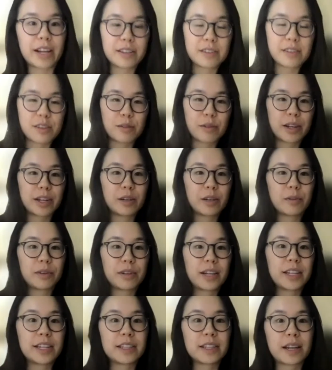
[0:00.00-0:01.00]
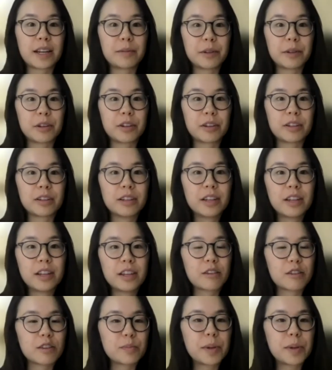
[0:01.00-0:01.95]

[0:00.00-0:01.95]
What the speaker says: And so anytime there's